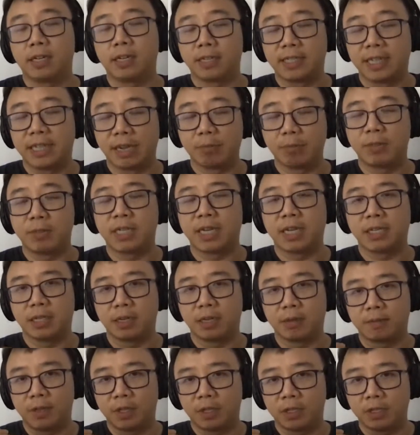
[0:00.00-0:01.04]
same
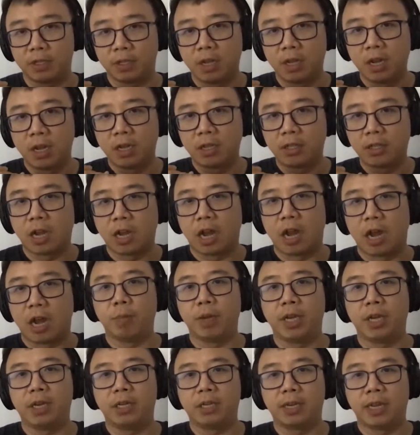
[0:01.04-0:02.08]
setup, the
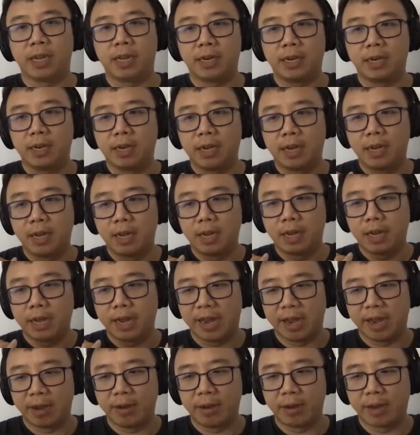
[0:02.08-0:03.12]
topic that
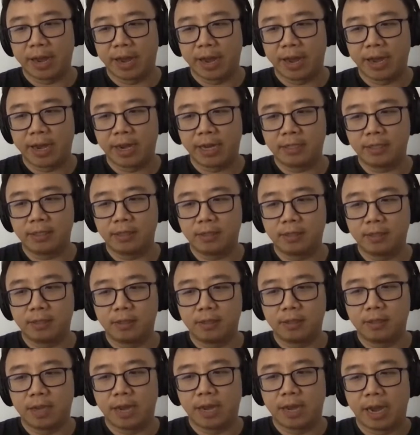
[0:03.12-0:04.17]

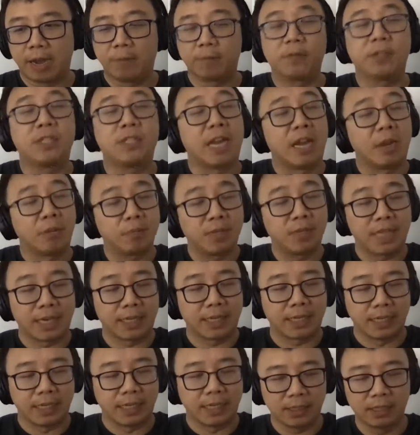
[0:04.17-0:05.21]
have same
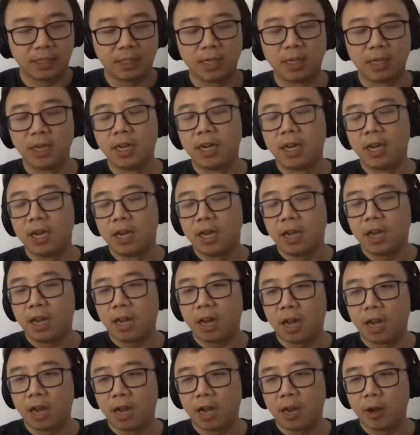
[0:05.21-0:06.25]
settings,
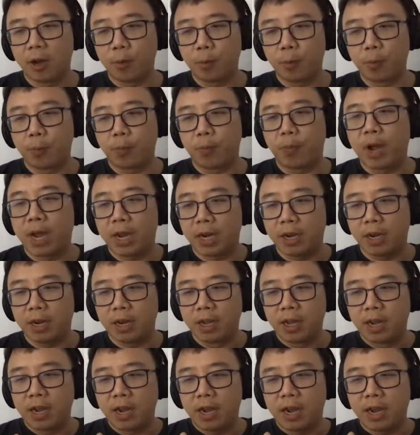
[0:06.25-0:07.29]
but
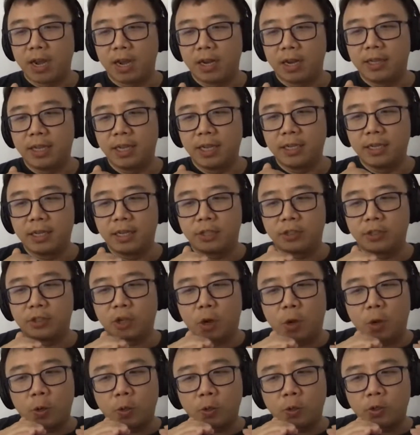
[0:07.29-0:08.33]
I think there's
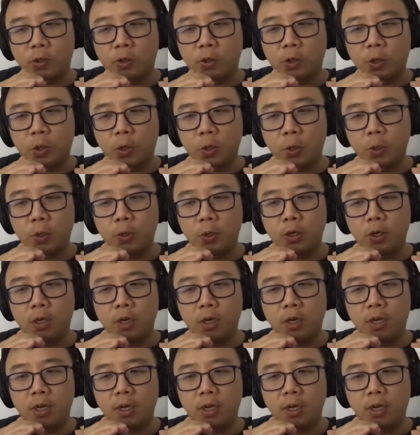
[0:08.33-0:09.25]
also